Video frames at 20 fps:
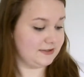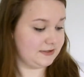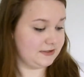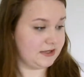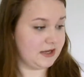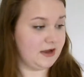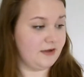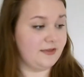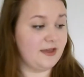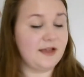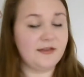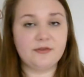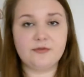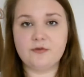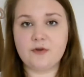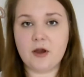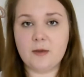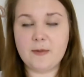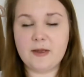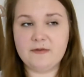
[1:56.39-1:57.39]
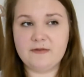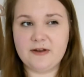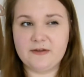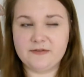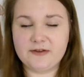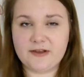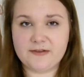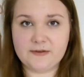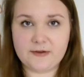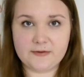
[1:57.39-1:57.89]
So that's from
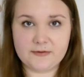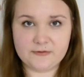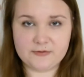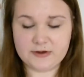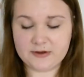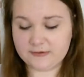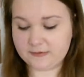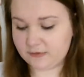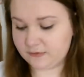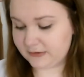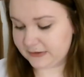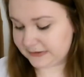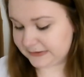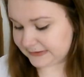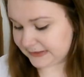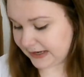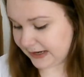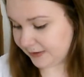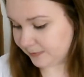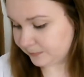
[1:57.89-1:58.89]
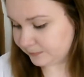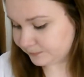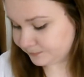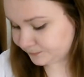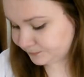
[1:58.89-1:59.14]
F&F Tesco's, if I didn't already say.